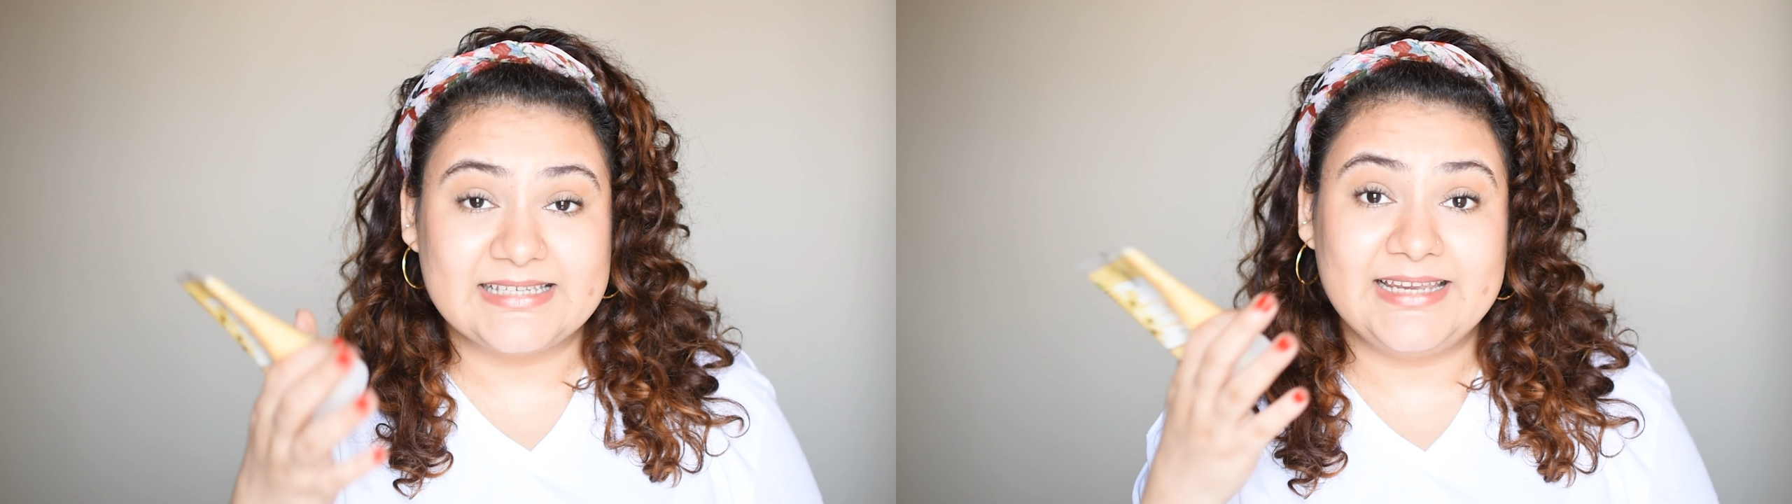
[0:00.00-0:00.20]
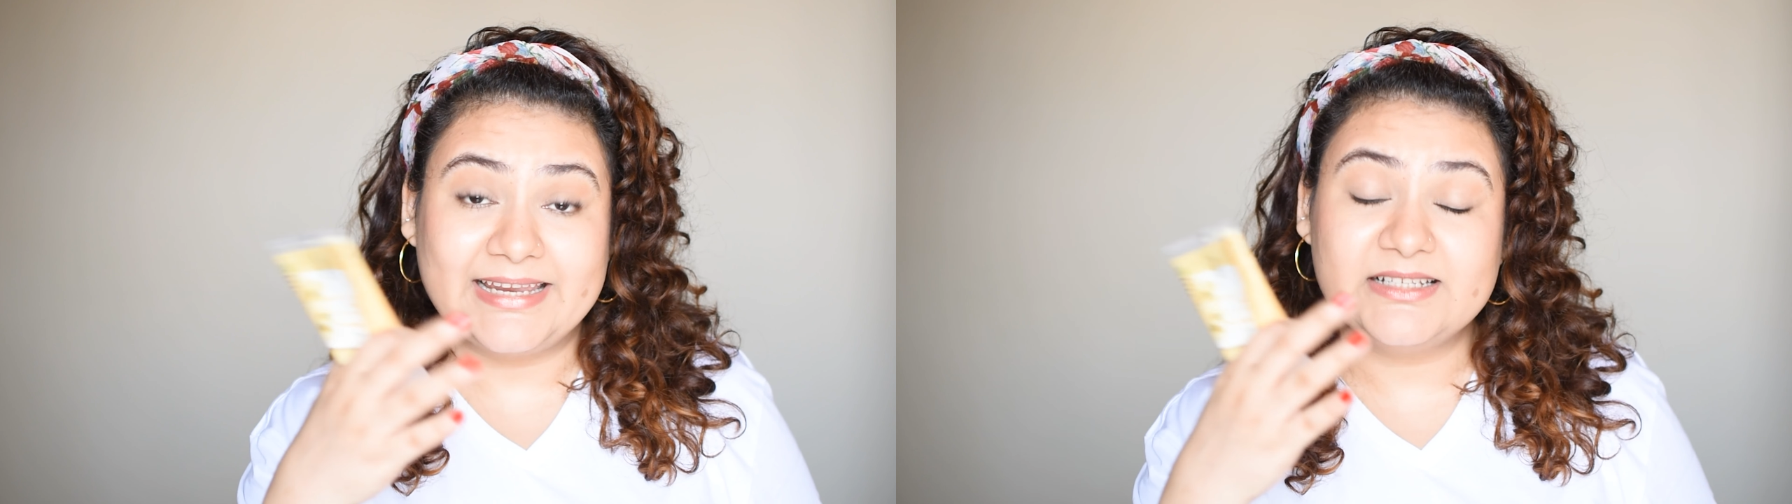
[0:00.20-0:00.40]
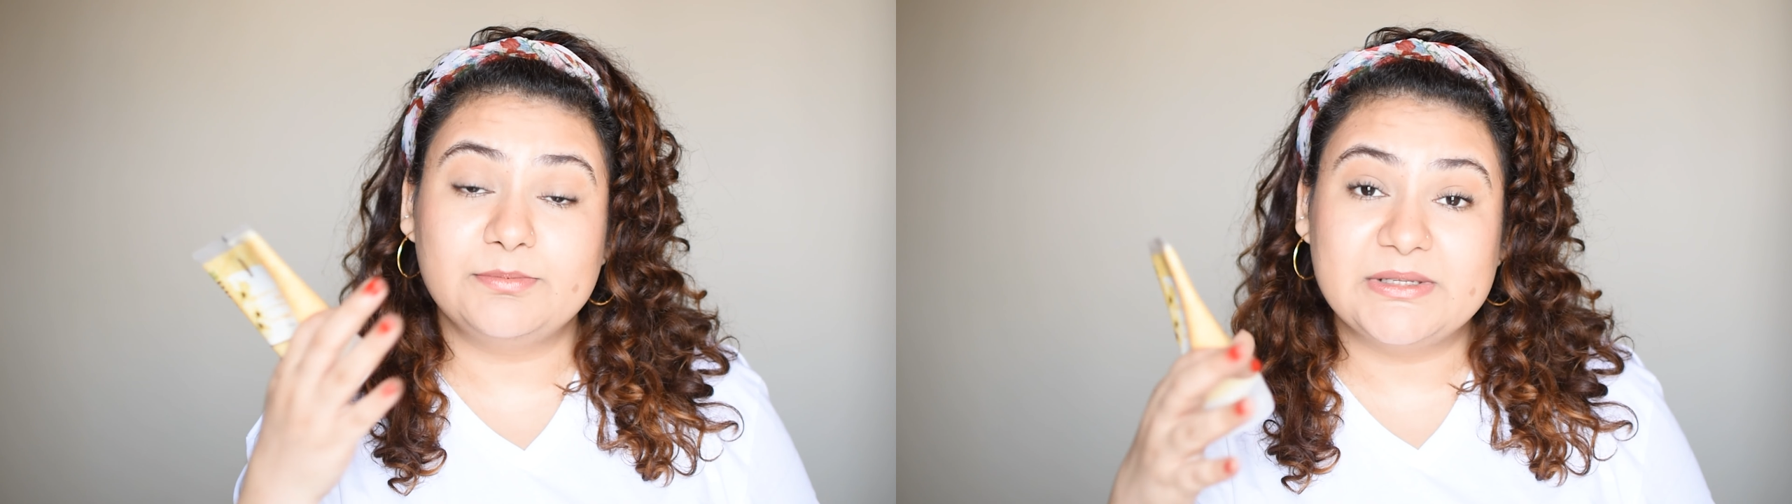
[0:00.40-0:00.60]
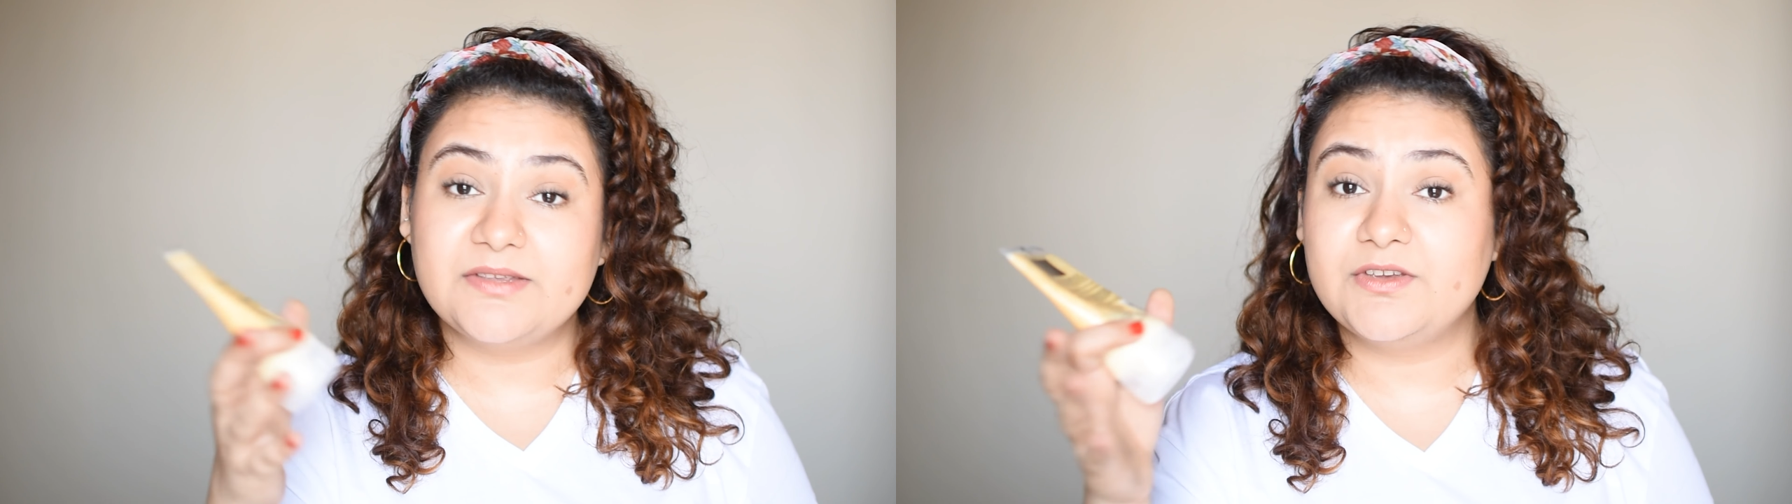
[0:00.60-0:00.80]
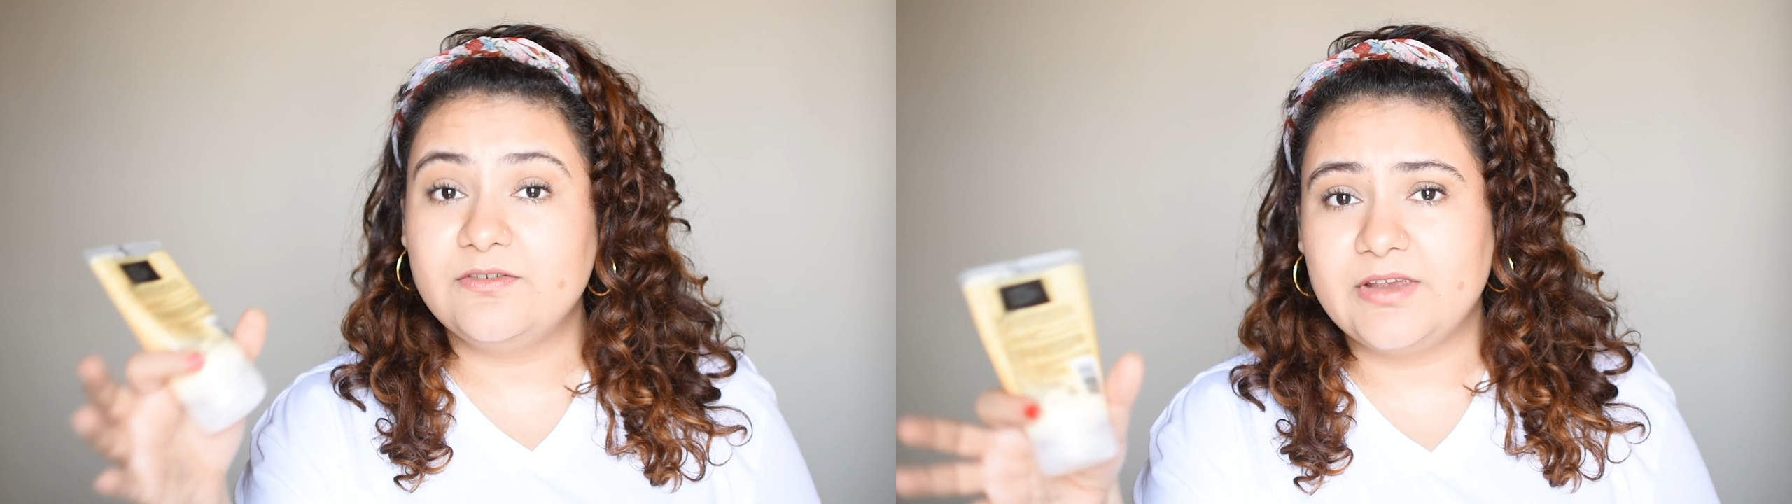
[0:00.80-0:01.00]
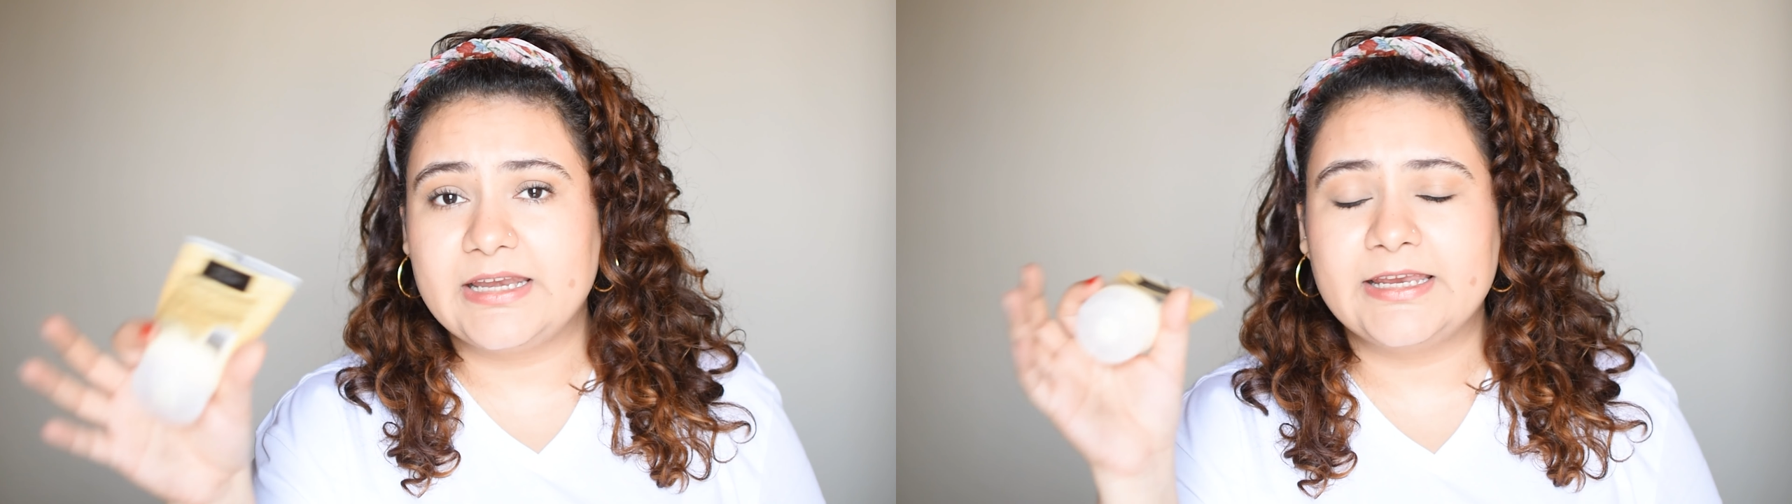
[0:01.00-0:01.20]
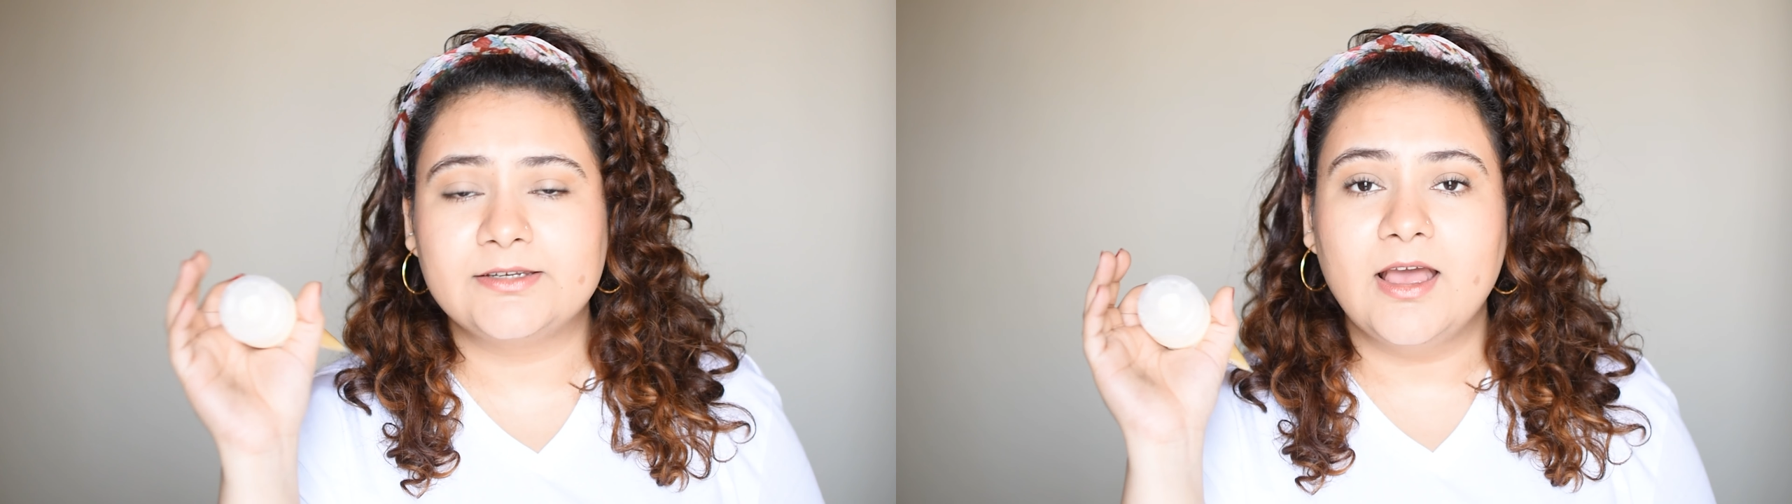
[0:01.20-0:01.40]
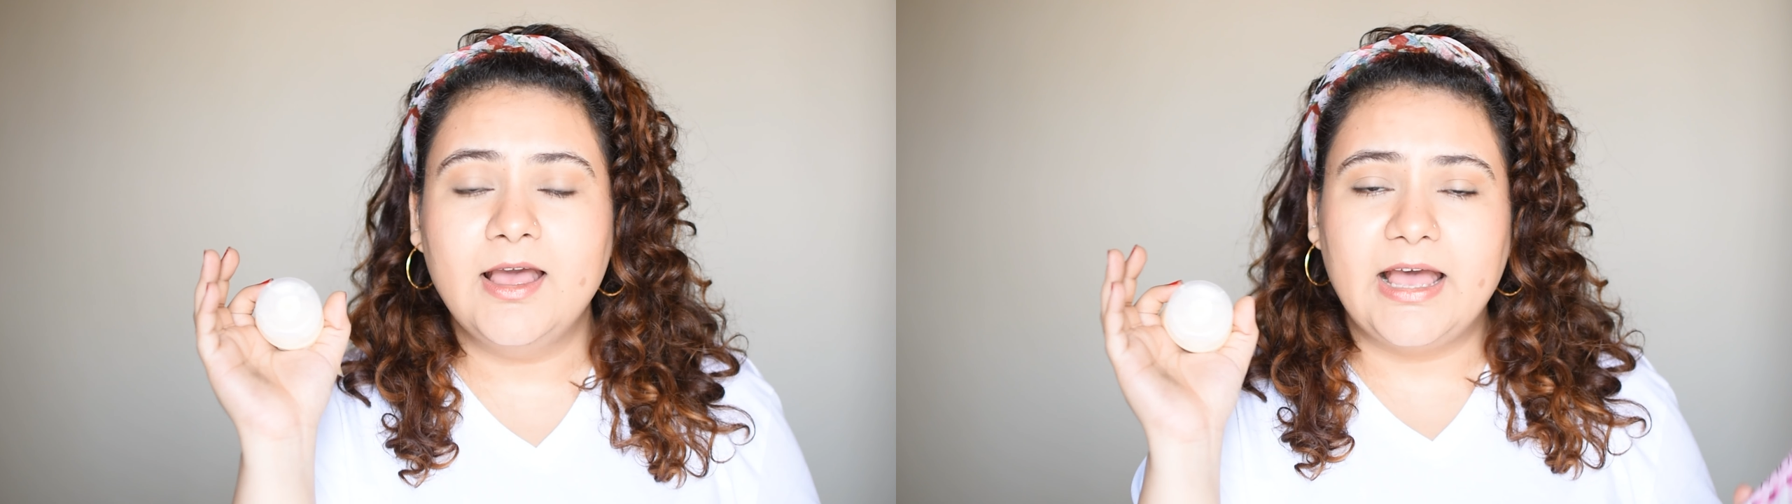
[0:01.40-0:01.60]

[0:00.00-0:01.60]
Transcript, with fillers: in any specific variant,